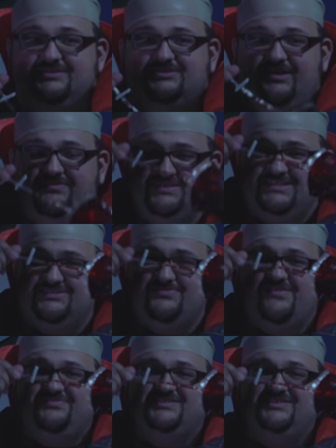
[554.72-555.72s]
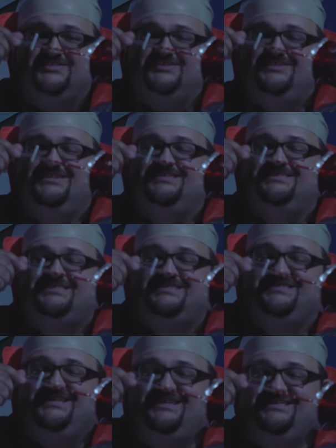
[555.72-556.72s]
Do we have
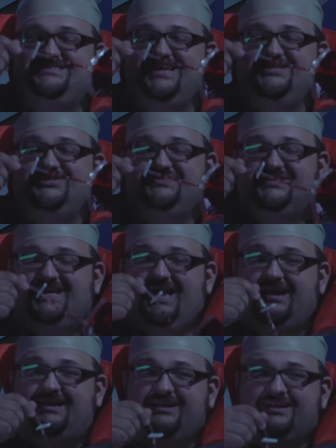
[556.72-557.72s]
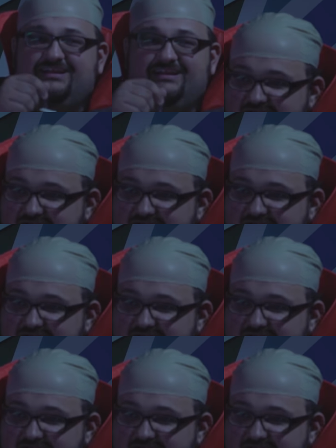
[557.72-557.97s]
scissors? You need scissors for the end here.